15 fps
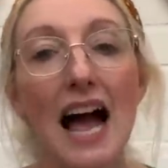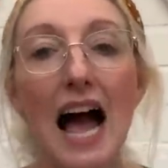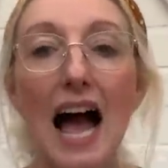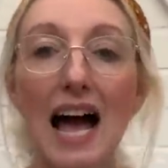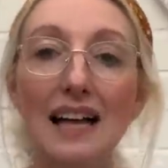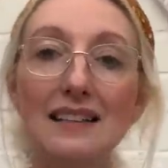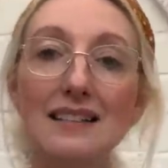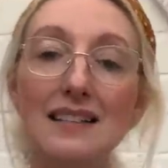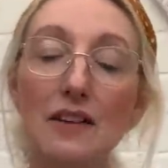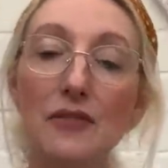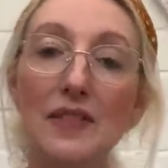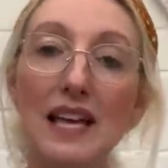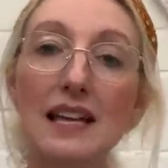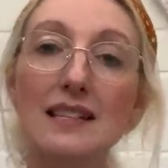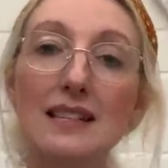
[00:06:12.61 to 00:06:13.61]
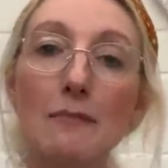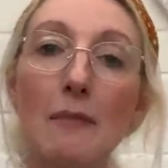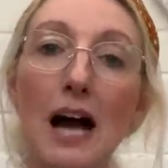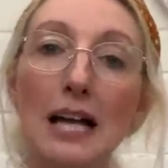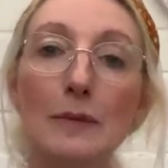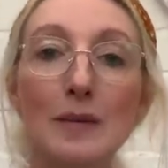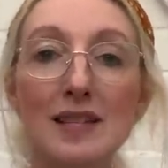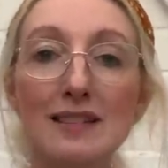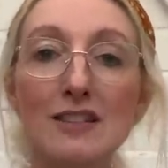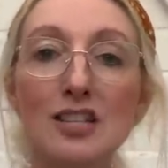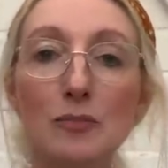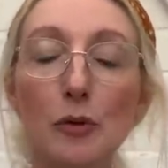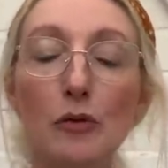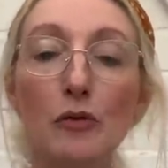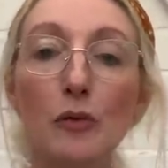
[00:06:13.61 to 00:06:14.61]
and things that might be
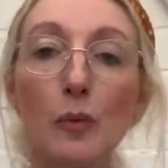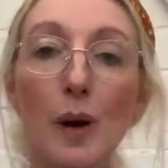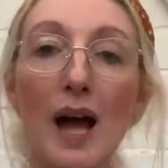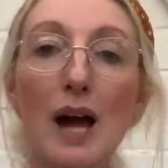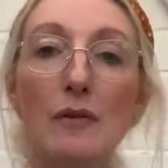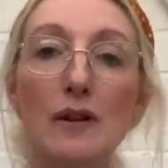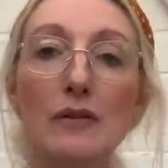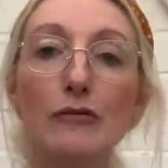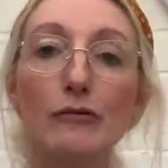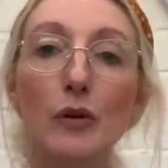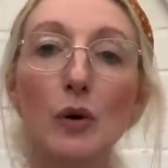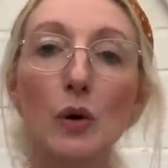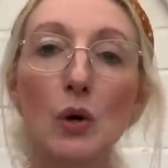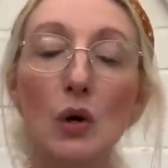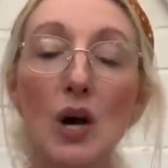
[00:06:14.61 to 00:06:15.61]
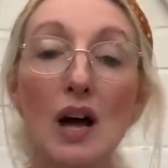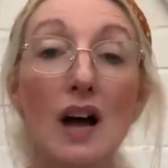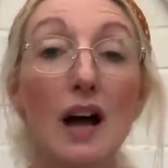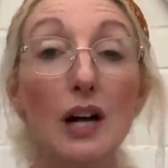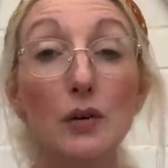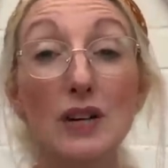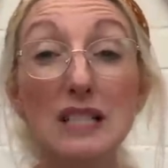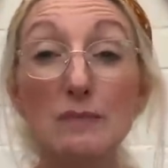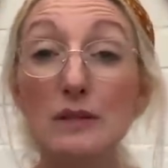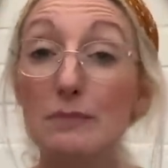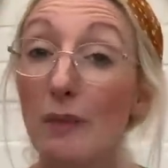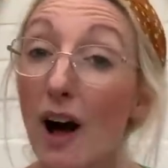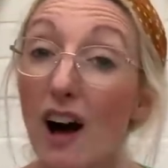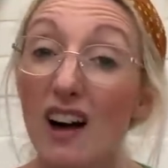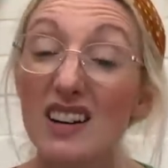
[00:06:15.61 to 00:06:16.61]
suitable for wearing for a Christmas
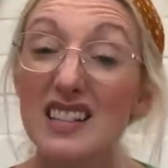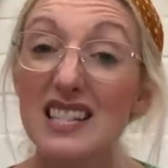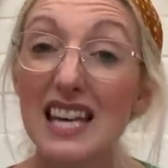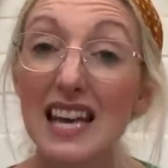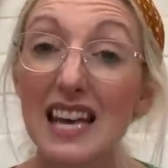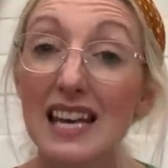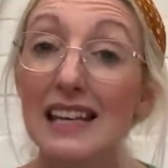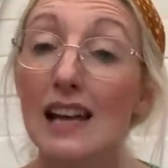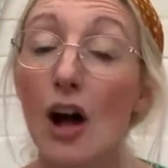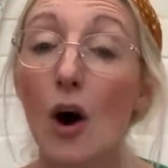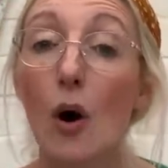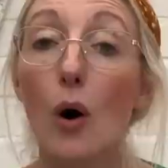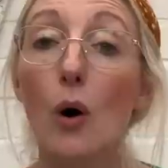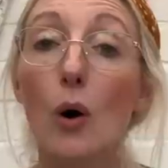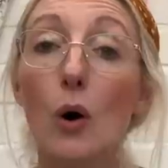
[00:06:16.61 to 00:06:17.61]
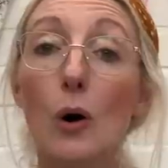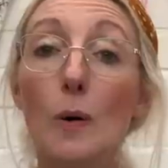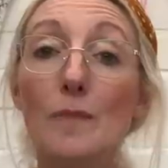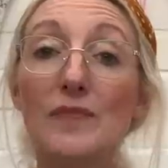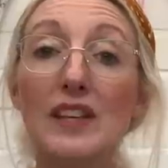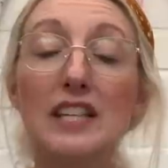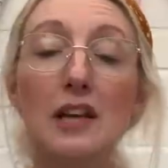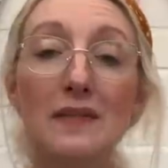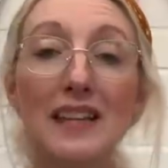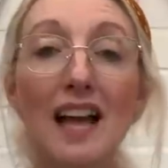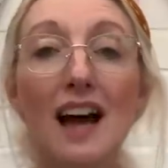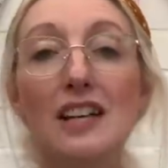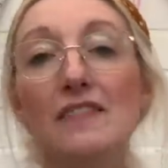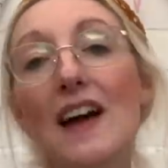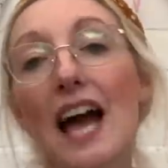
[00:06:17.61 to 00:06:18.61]
party, or, you know, the
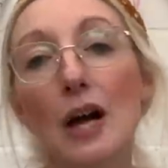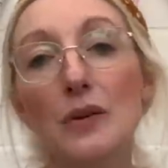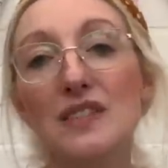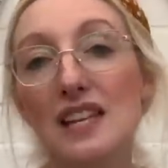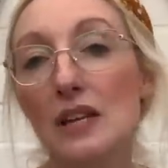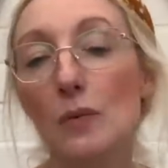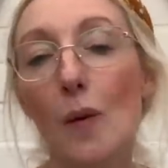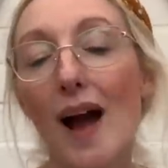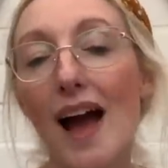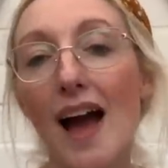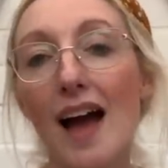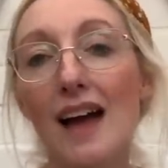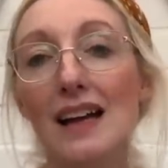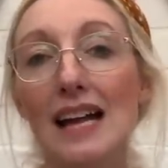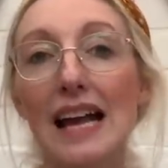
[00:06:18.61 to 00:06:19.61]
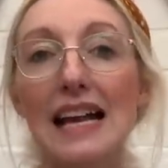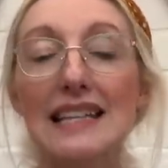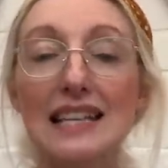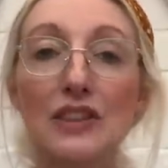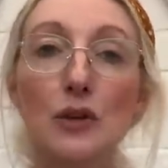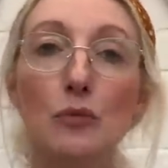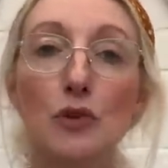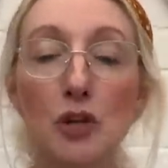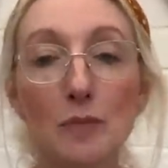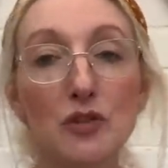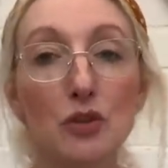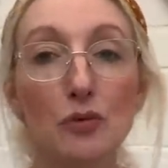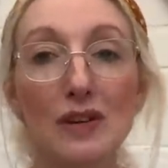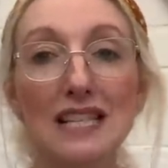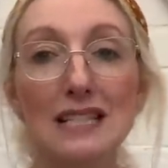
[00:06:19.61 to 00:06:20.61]
kind of outing where it's in the run up to
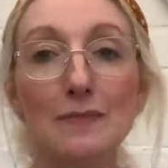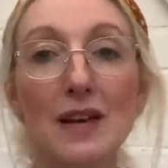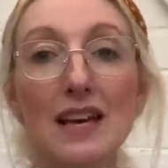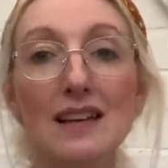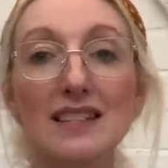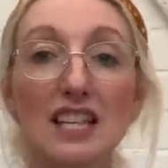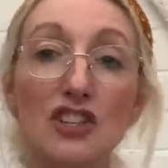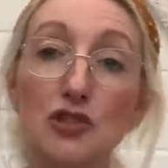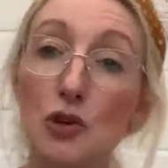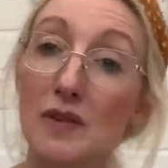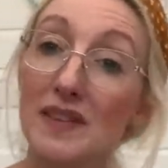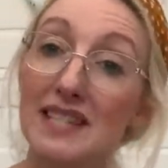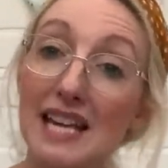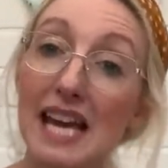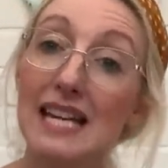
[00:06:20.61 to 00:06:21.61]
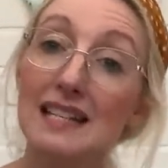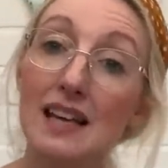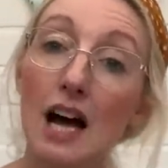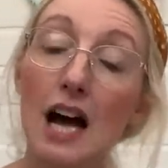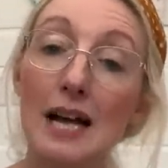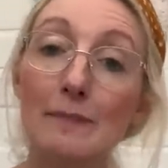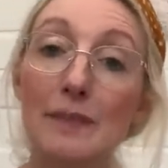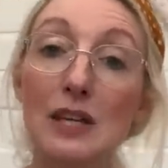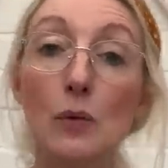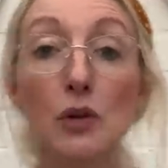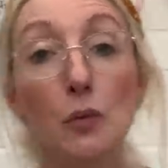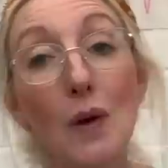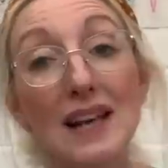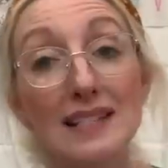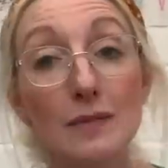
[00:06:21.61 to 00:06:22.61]
Christmas, it's during the daytime, but you want to
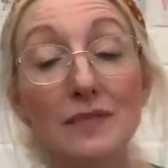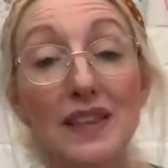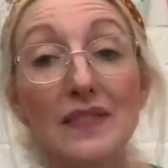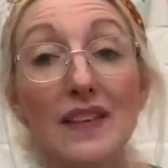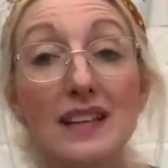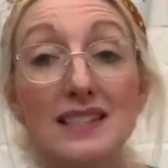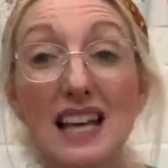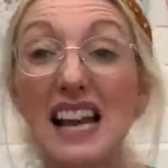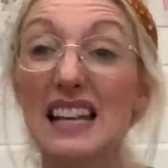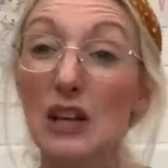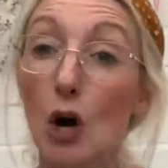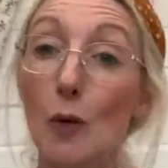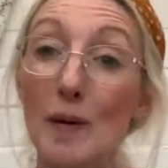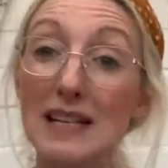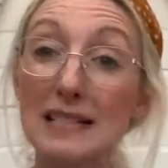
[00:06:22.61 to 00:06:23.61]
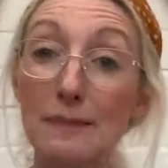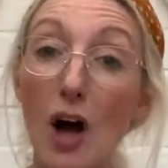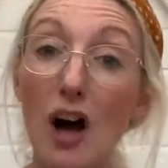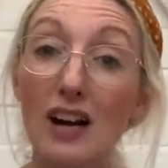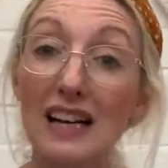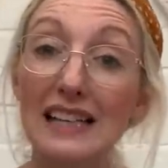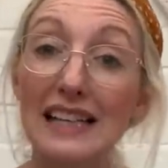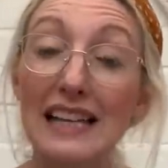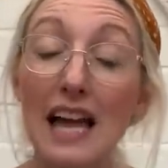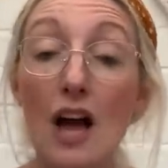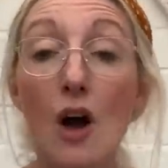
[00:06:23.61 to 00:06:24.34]
wear something that's a little bit sparkly